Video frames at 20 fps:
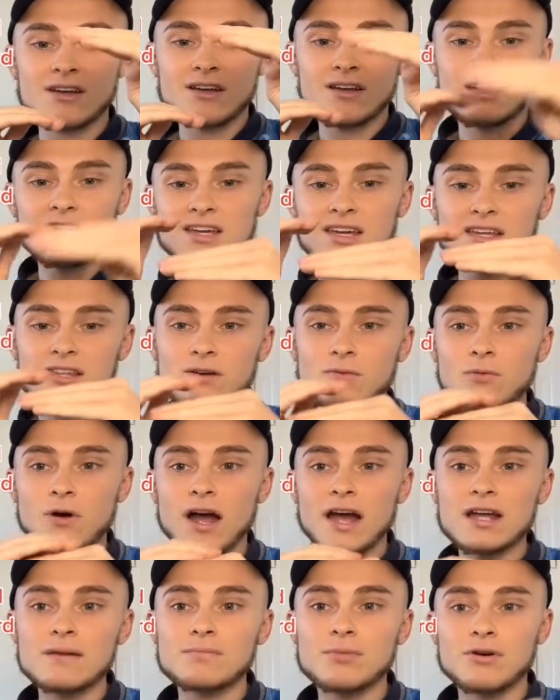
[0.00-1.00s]
either
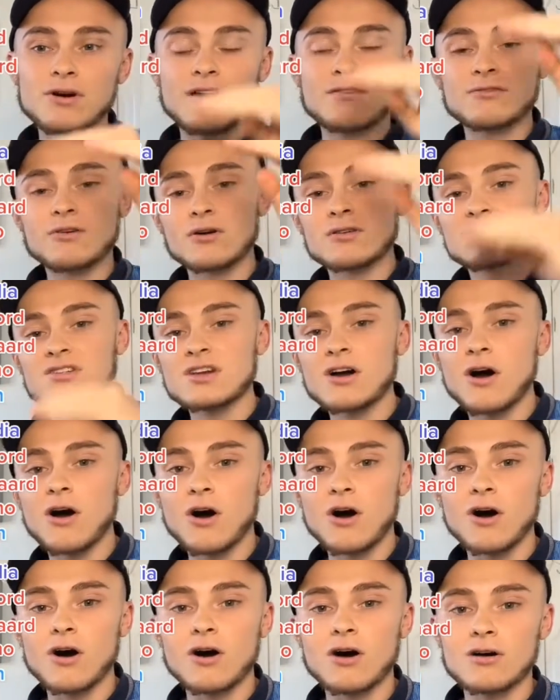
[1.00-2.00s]
way, but I've gone
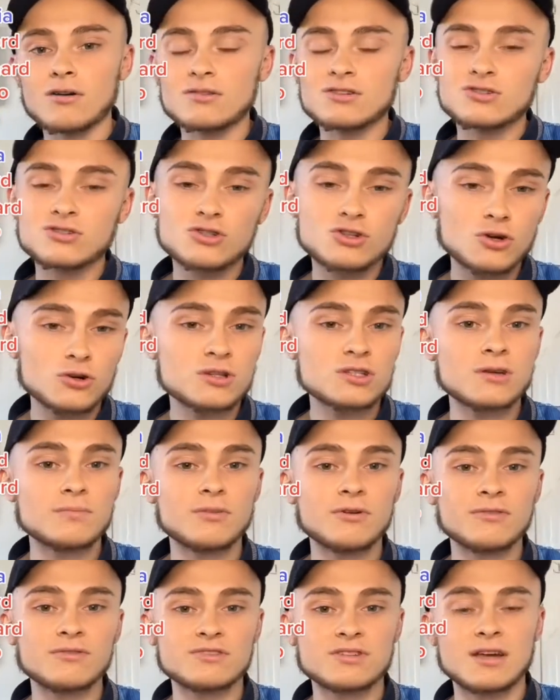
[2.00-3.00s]
Zaha just
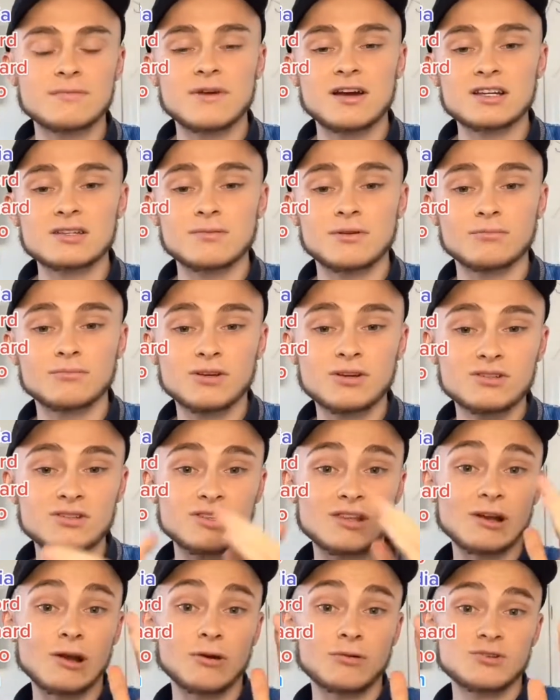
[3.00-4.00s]
above Saint-Maximin because of
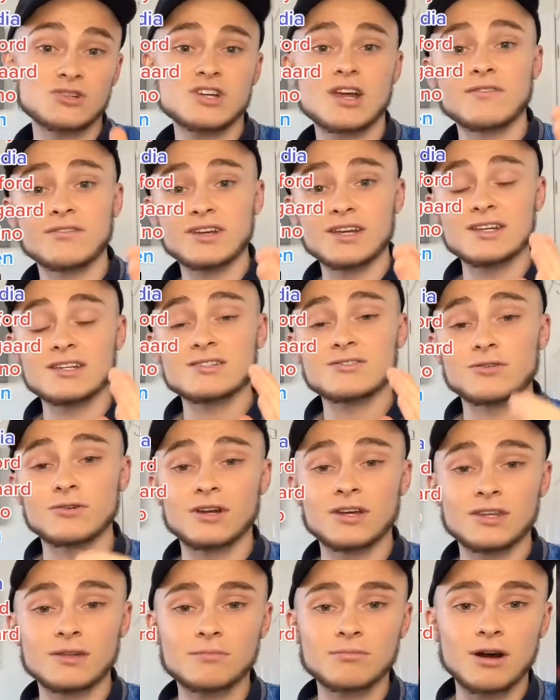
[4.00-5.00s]
the longevity he's done it
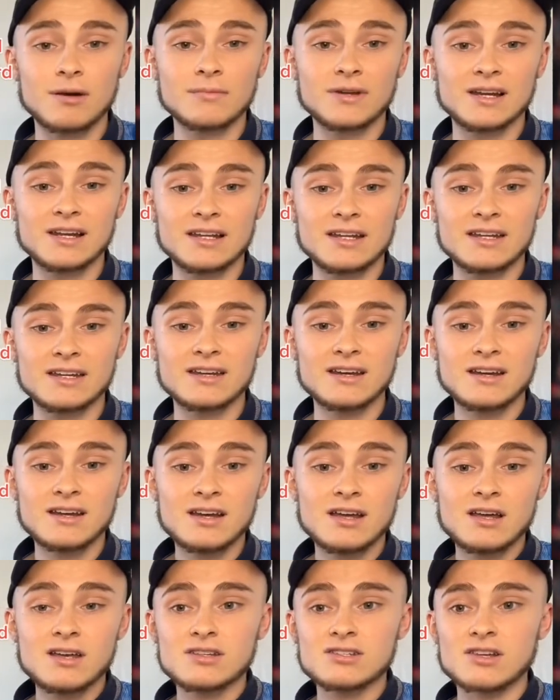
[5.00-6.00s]
in the Premier League.
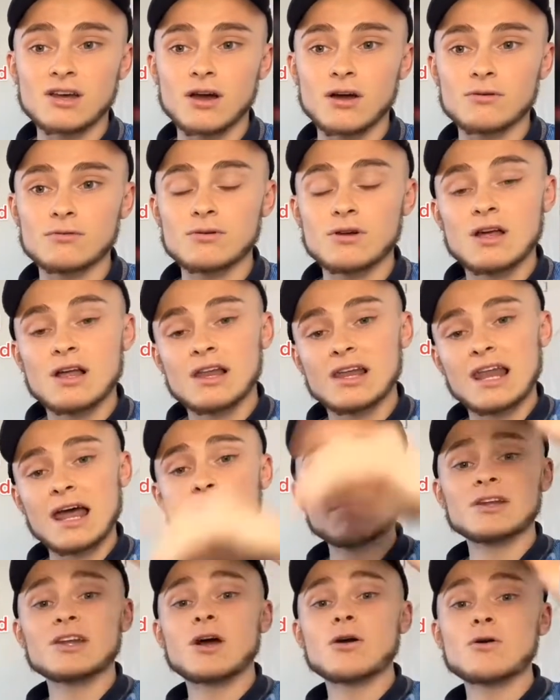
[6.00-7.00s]
So let
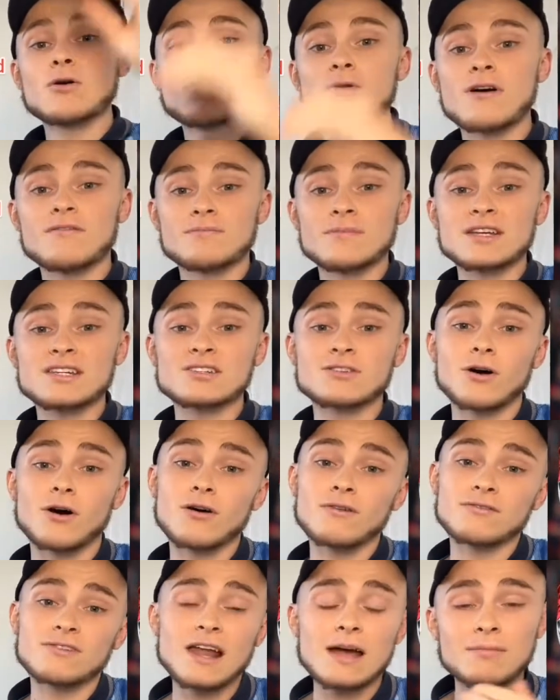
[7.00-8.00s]
me know who I've missed
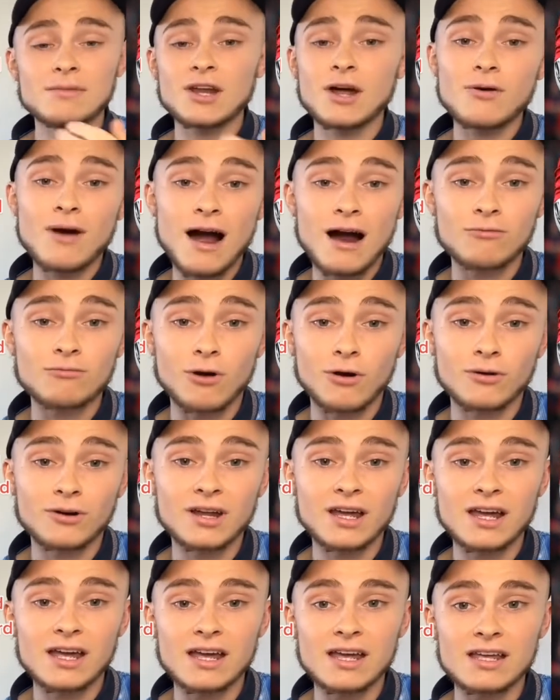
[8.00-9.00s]
off. Let me know how wrong
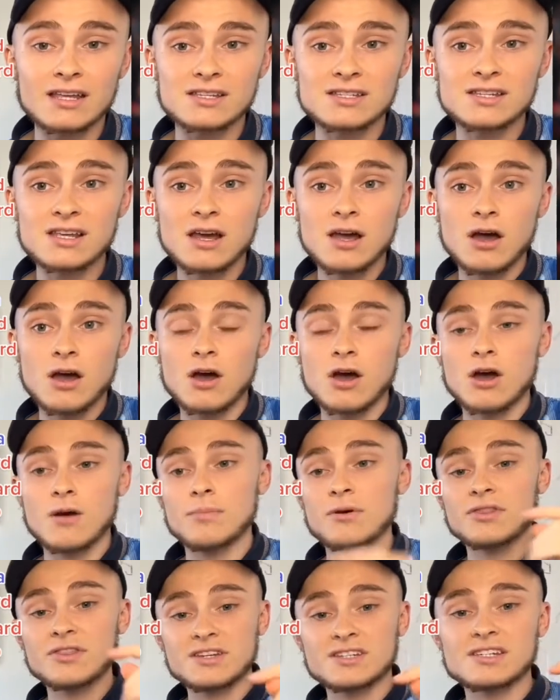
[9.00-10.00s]
it is.
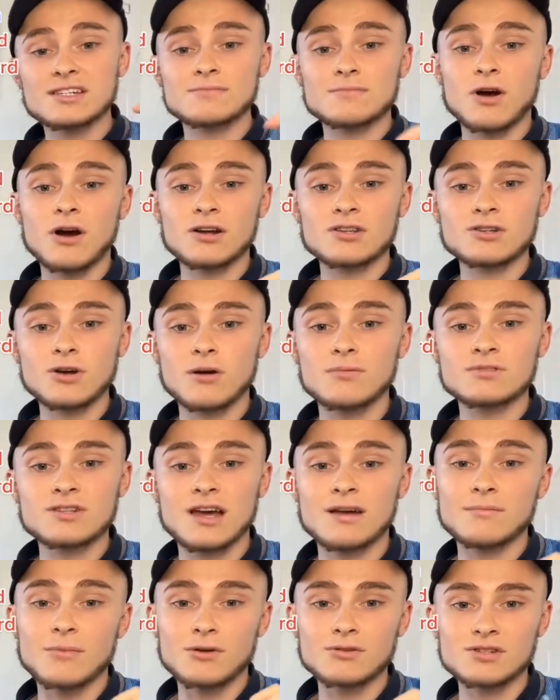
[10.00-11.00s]
But this is my top
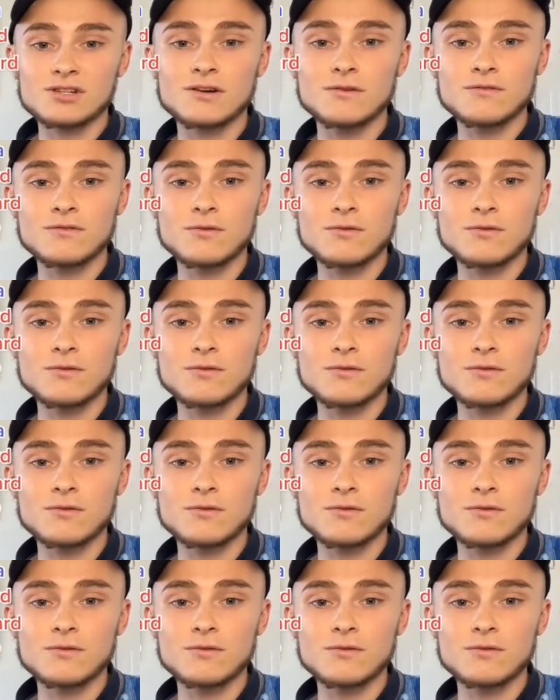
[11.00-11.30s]
10 most skillful